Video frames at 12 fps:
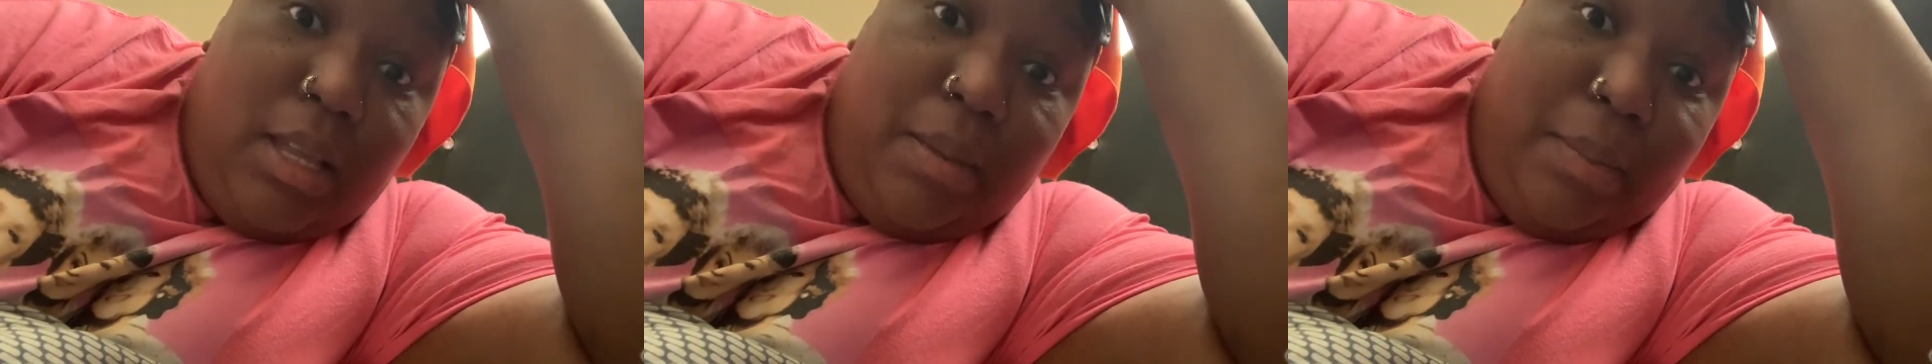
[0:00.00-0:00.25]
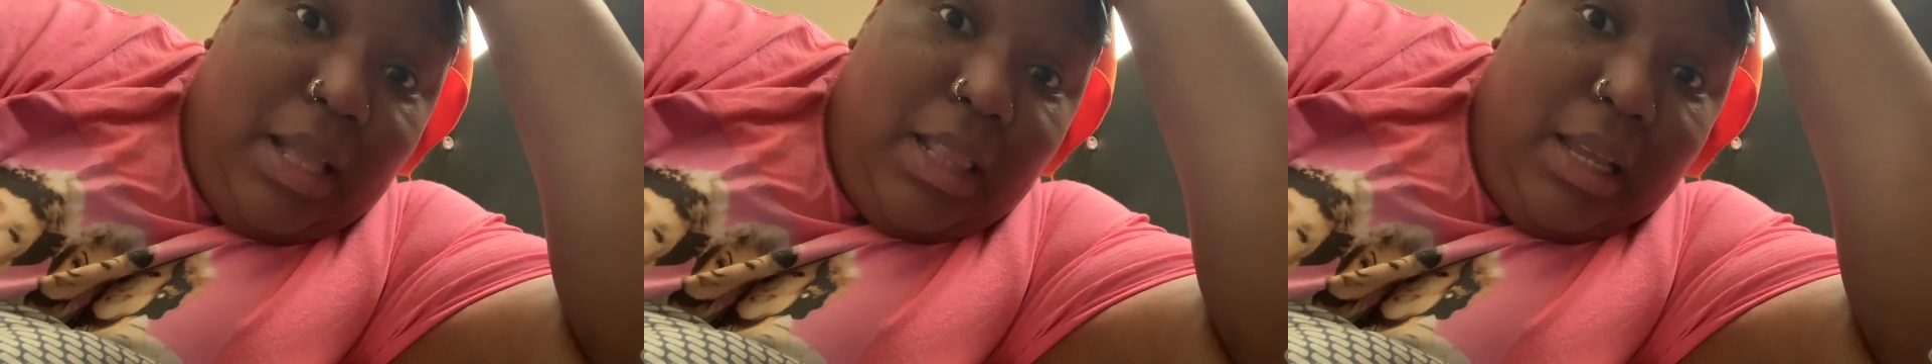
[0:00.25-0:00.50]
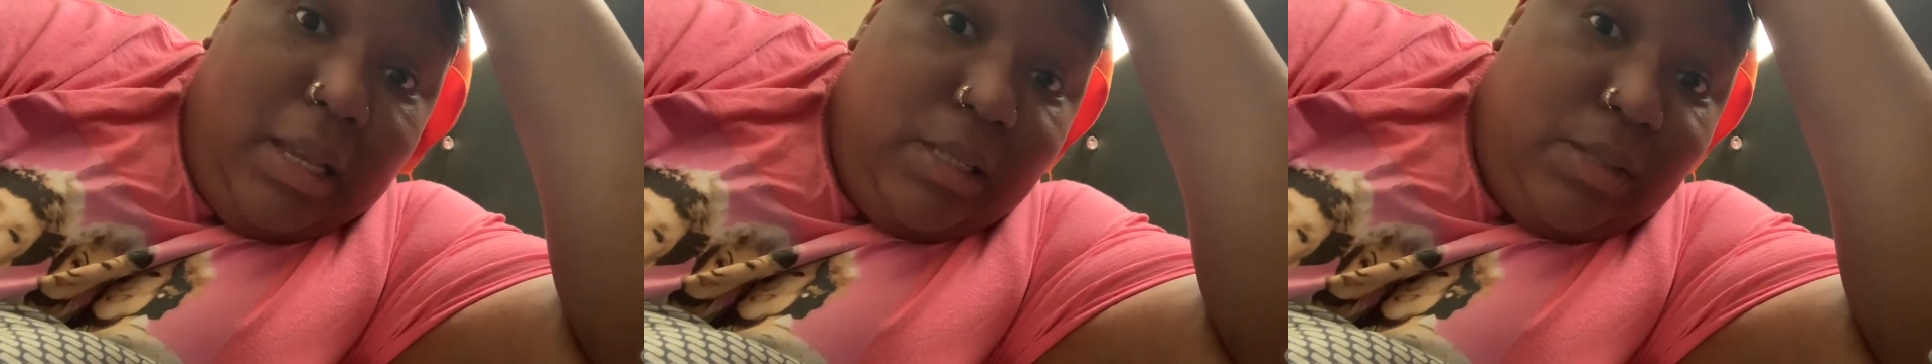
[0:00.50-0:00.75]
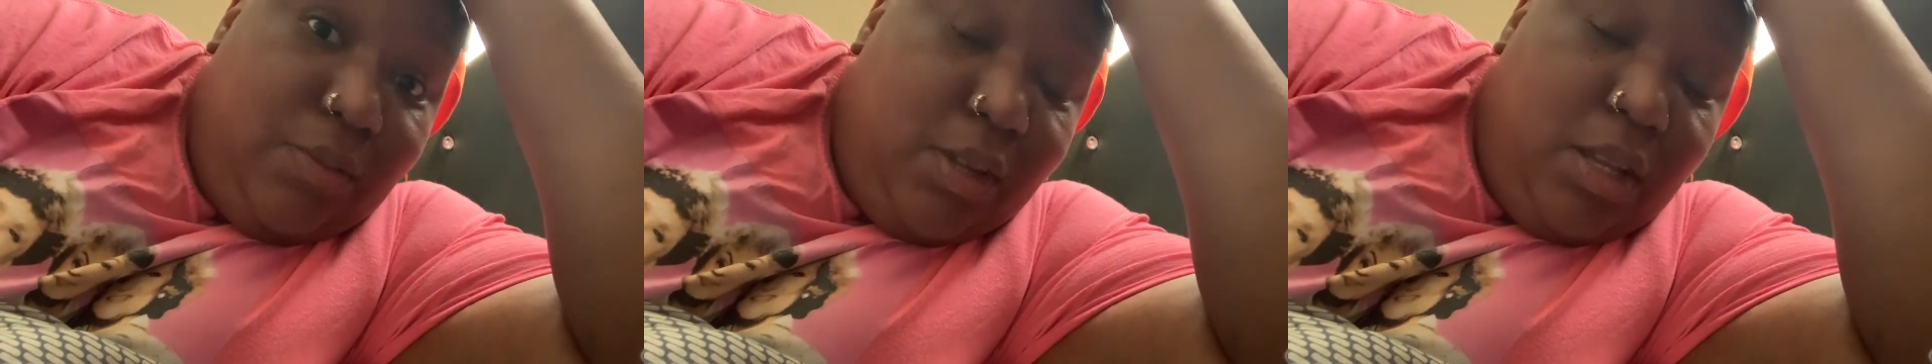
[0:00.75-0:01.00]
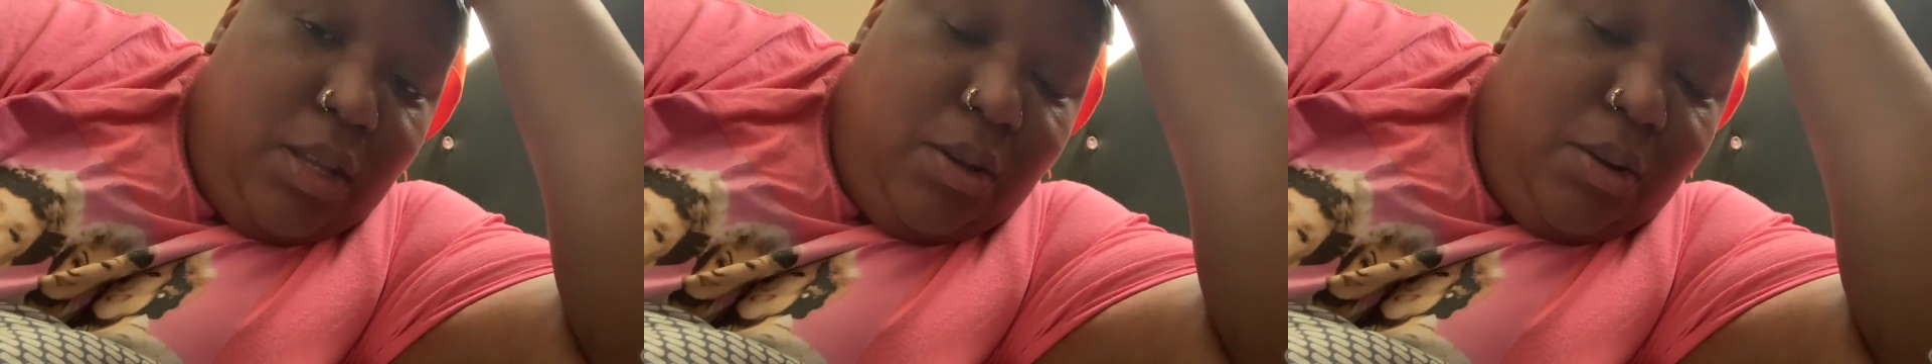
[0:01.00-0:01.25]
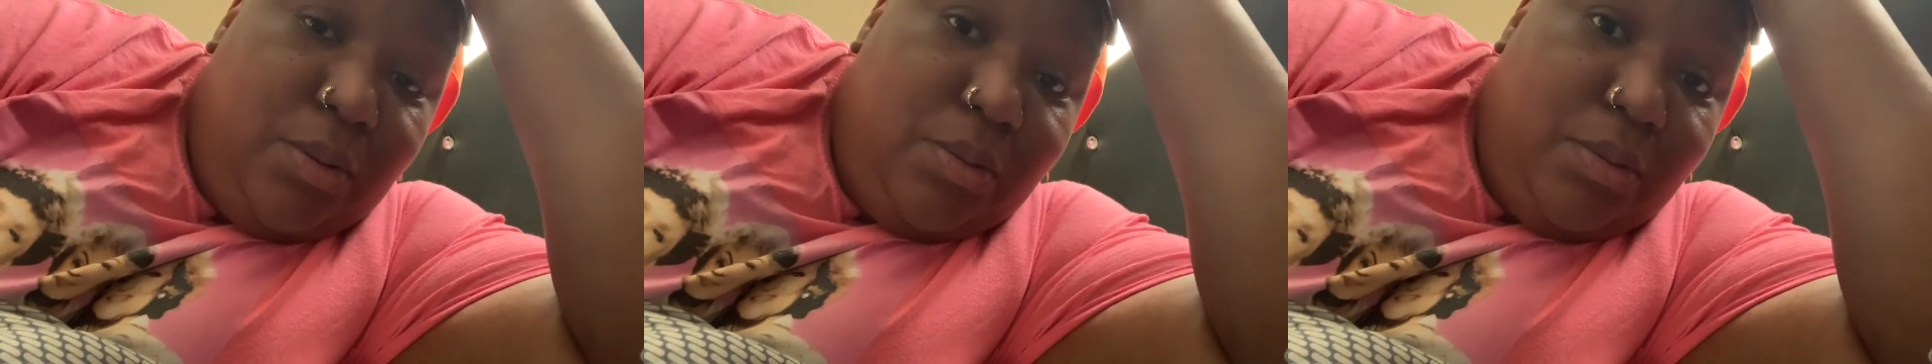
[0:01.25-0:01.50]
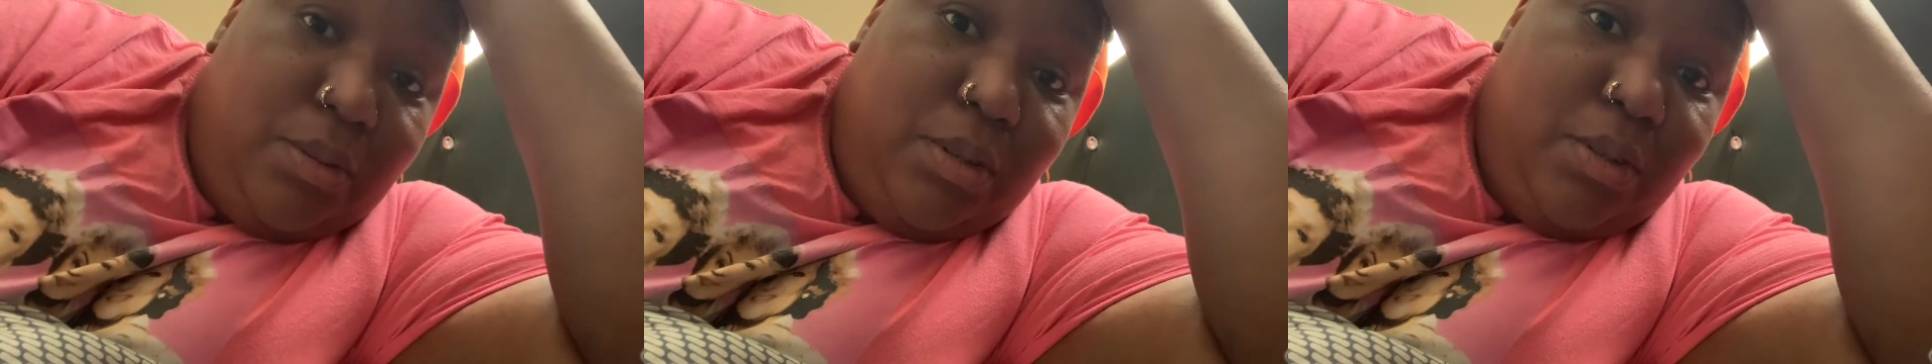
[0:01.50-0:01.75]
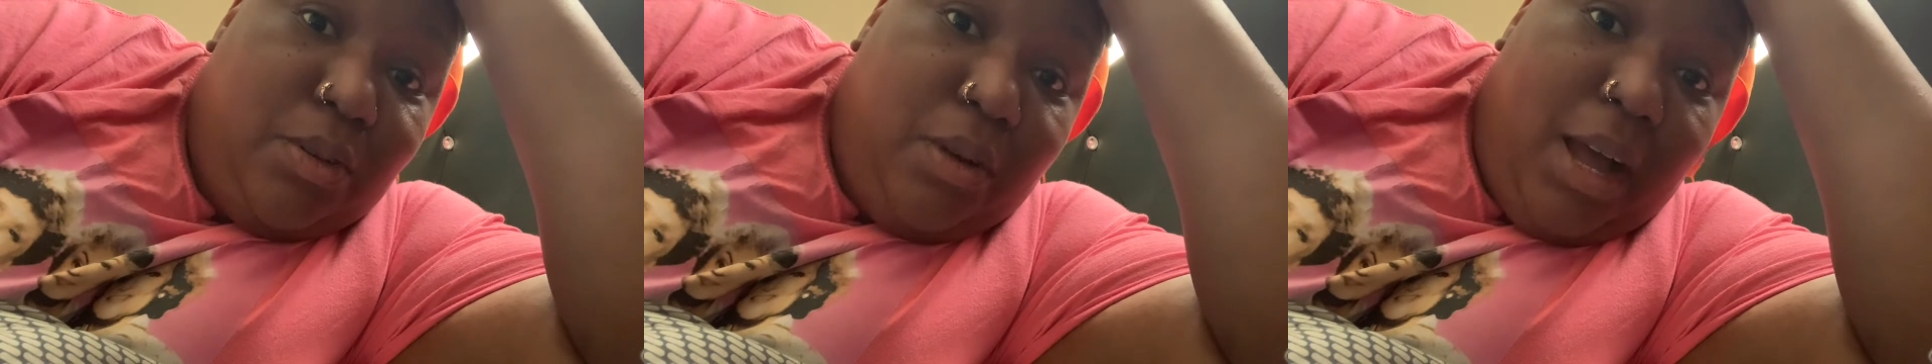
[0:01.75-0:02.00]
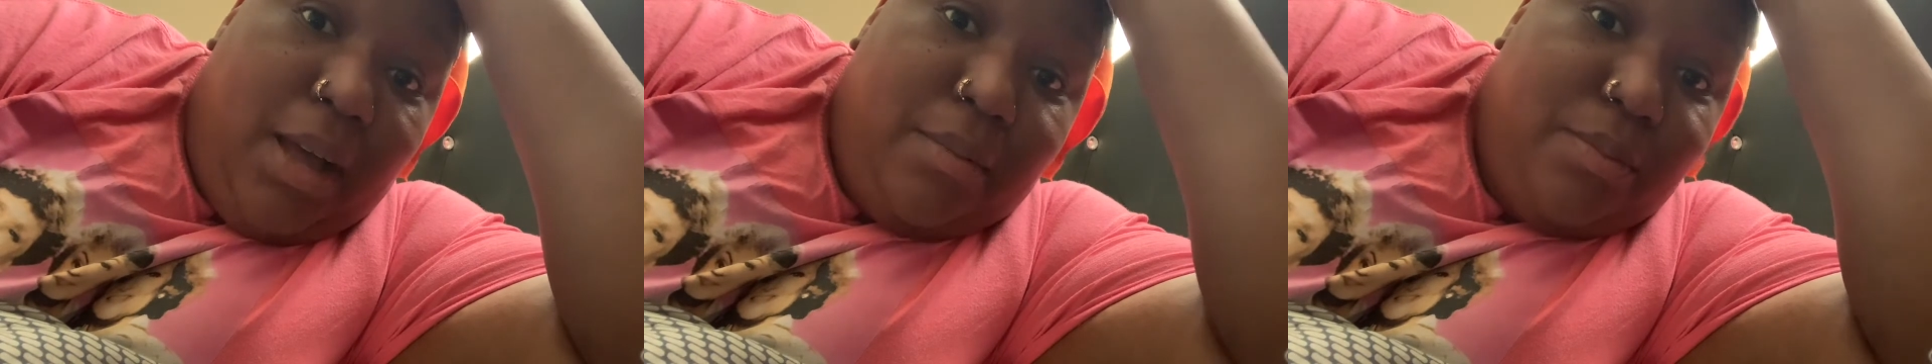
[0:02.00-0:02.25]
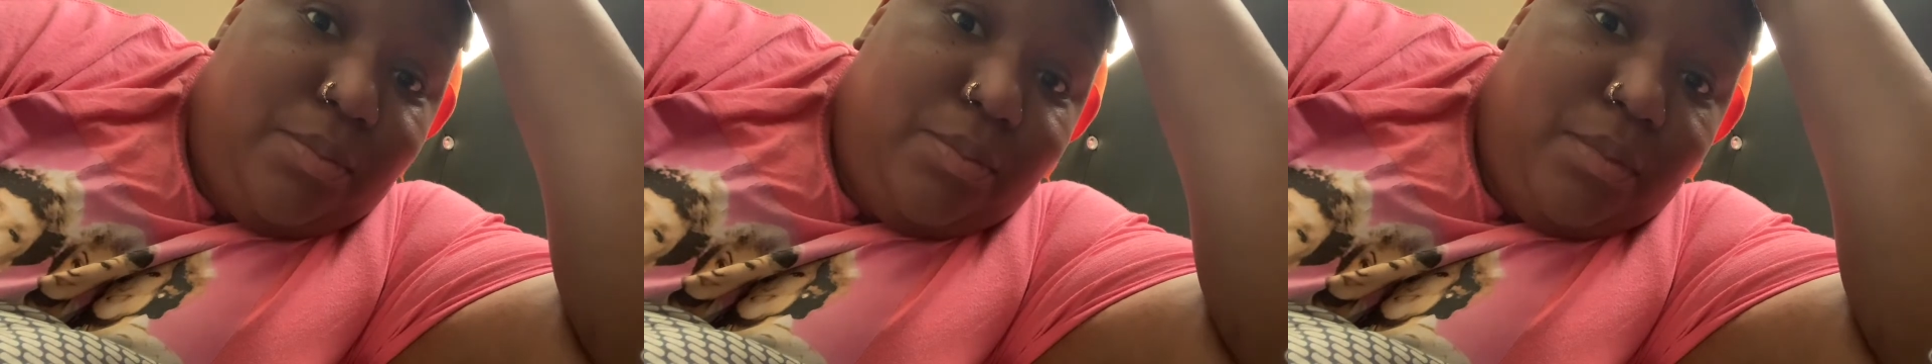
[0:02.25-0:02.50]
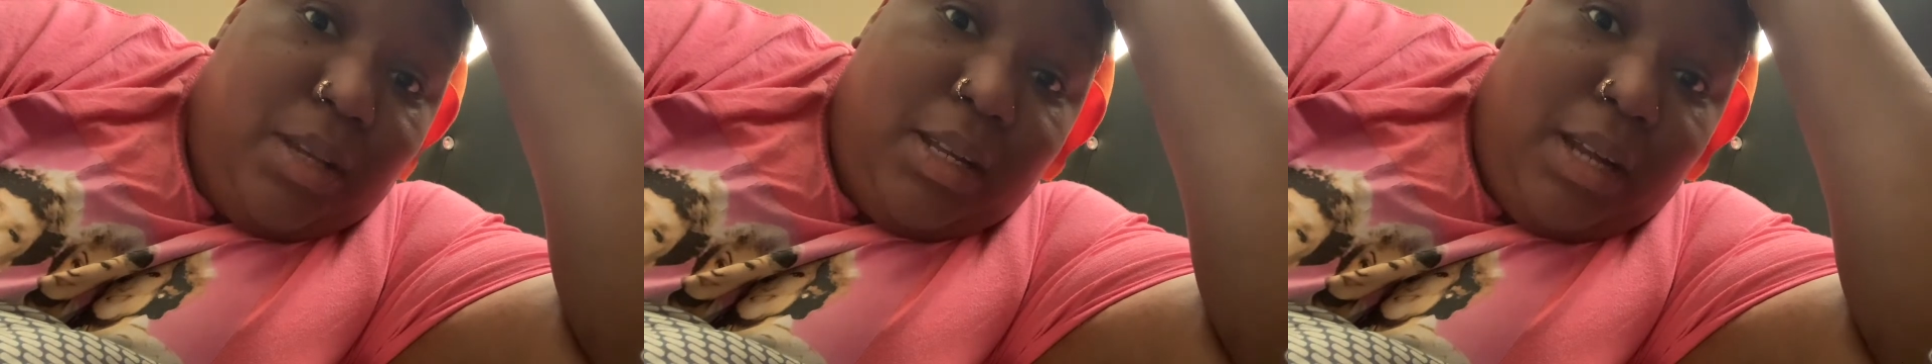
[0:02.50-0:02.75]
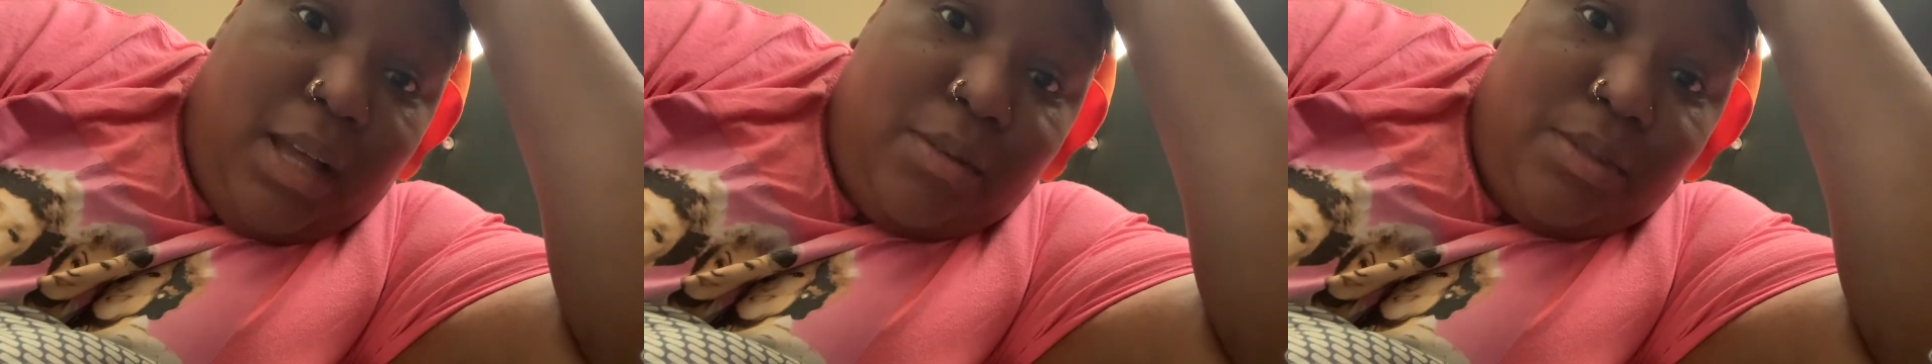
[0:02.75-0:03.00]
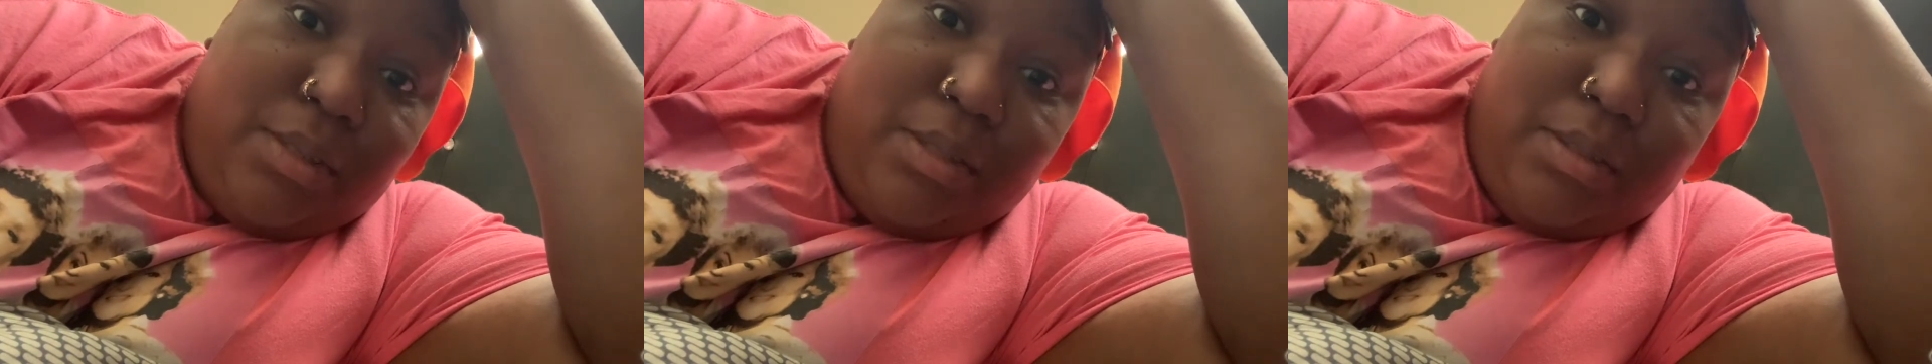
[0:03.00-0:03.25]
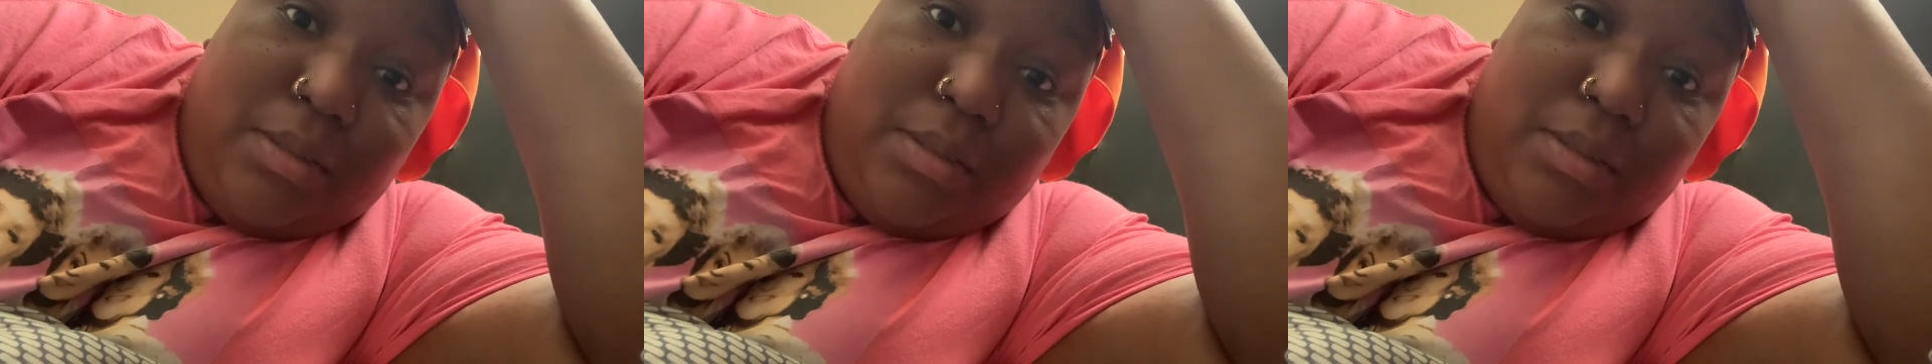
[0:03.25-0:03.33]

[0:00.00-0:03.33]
My last video, you know, I announced,